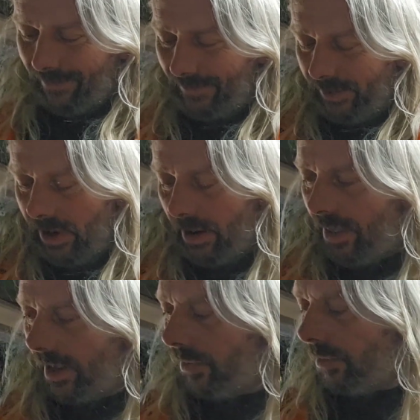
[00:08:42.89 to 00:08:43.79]

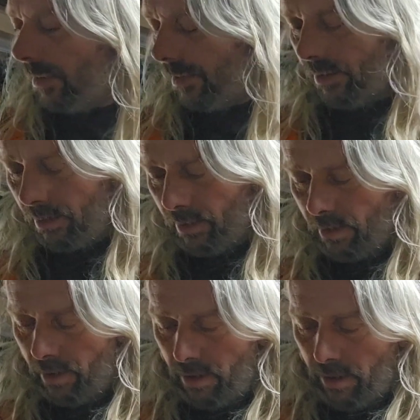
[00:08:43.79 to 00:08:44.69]
Thank you.
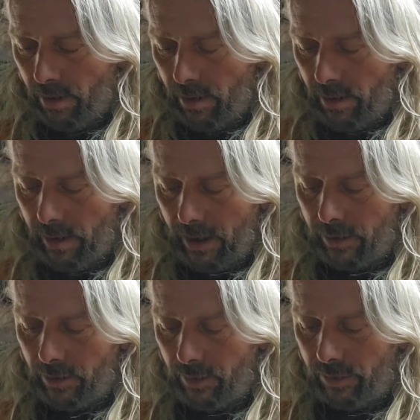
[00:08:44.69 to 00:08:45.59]
Thank
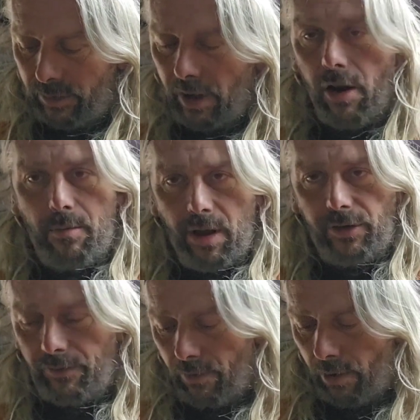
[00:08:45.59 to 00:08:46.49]
you so
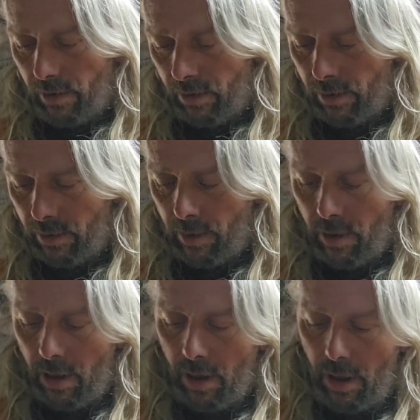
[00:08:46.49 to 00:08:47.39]
much for
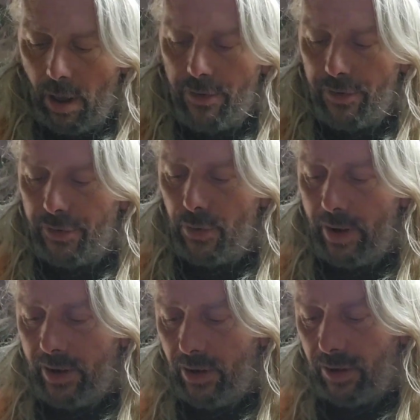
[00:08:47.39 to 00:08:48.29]

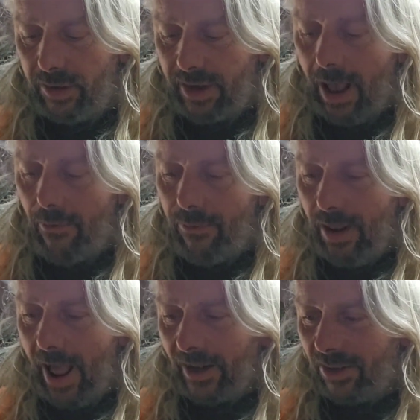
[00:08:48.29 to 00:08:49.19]
undoing yourself
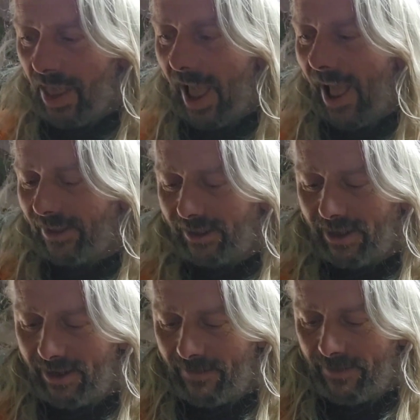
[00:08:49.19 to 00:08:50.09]
like that.
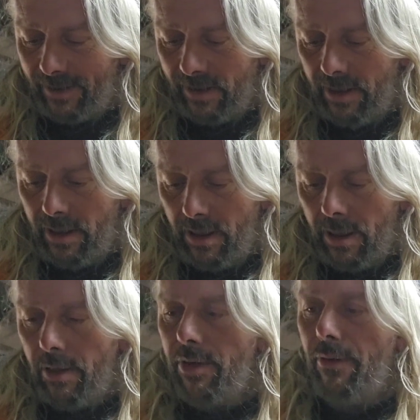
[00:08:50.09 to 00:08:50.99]

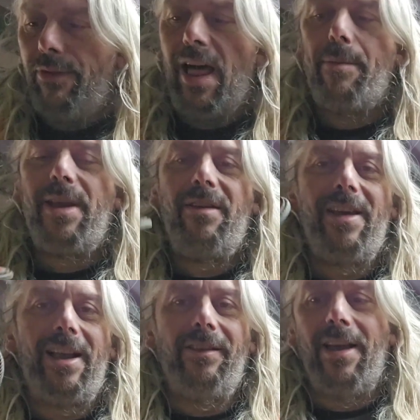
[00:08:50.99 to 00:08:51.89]
The flappy
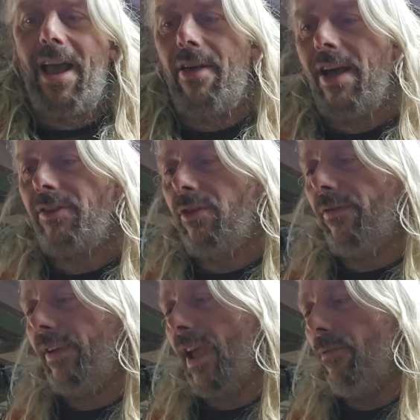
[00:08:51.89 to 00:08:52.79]
thing there, that's good
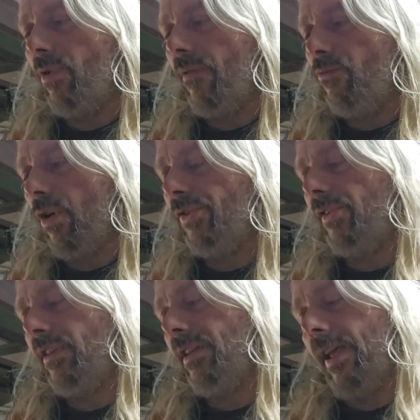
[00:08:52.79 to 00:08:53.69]
for getting rid of
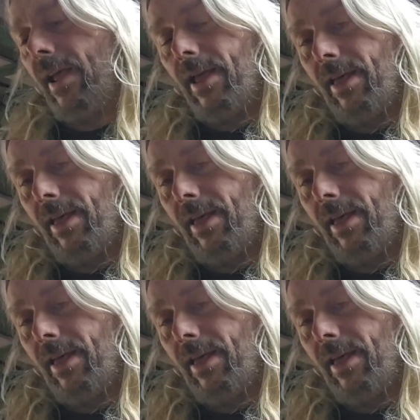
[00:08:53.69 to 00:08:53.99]
rust, isn't it?